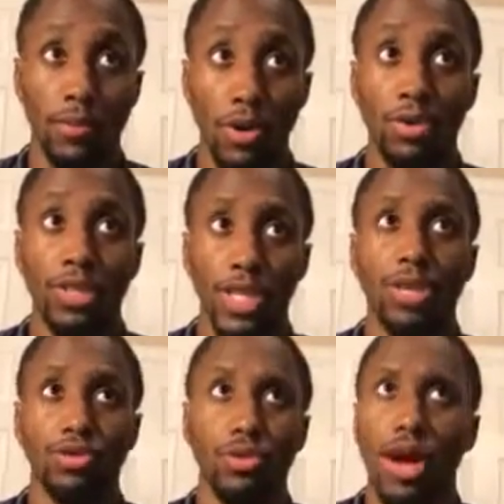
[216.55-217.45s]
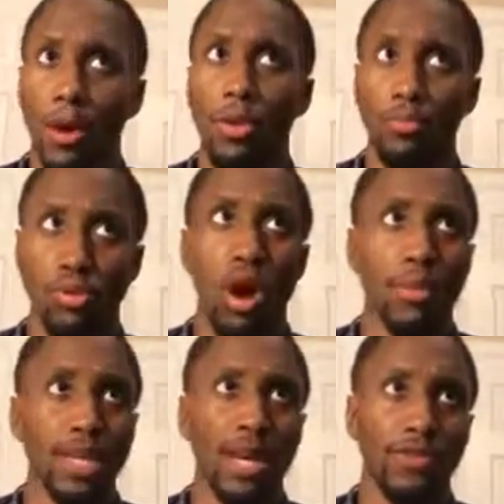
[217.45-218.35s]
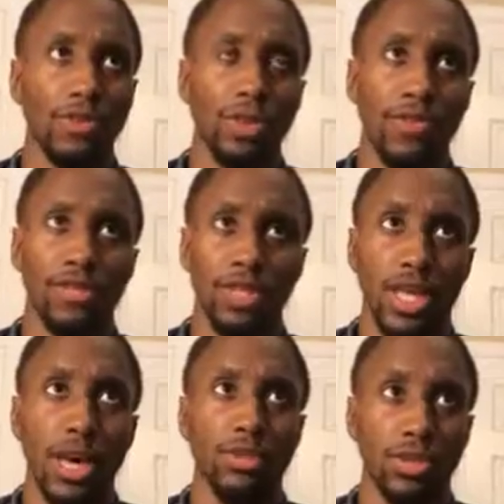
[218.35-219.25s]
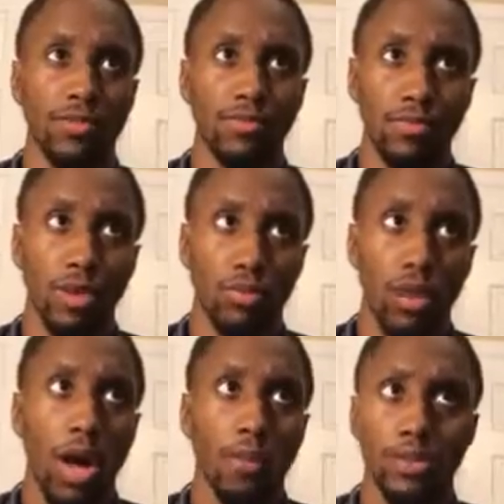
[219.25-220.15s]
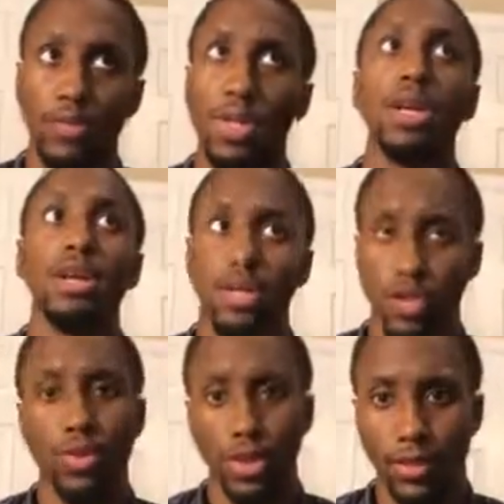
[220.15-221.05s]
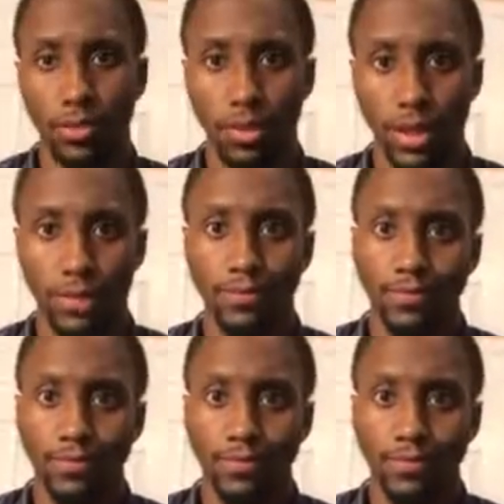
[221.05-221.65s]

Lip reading: both cities are probably definitely on different scales of their problems, but you get the point.